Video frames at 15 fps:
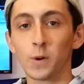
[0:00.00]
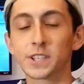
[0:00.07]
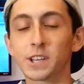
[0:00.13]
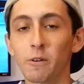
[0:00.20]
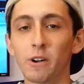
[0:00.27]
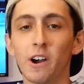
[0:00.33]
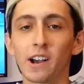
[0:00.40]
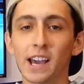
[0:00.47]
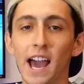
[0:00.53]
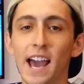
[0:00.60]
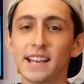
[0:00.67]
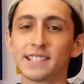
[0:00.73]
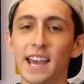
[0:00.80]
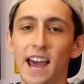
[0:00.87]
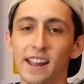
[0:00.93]
What's going on,
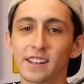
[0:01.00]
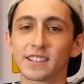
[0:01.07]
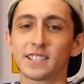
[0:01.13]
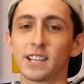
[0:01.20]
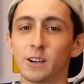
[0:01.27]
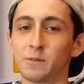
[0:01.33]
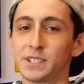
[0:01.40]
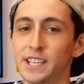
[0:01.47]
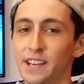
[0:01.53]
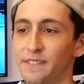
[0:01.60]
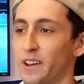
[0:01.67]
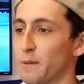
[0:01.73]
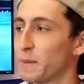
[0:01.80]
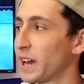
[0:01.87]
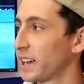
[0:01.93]
guys? Alex here with
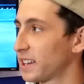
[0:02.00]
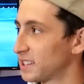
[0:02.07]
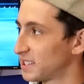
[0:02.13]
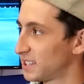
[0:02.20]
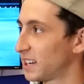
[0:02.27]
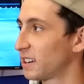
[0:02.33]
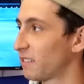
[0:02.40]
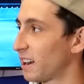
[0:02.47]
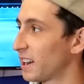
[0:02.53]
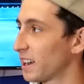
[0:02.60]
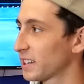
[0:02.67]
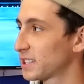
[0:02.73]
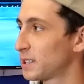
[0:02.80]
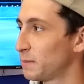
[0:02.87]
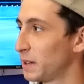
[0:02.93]
TFLbike, and sitting right
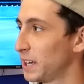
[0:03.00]
next to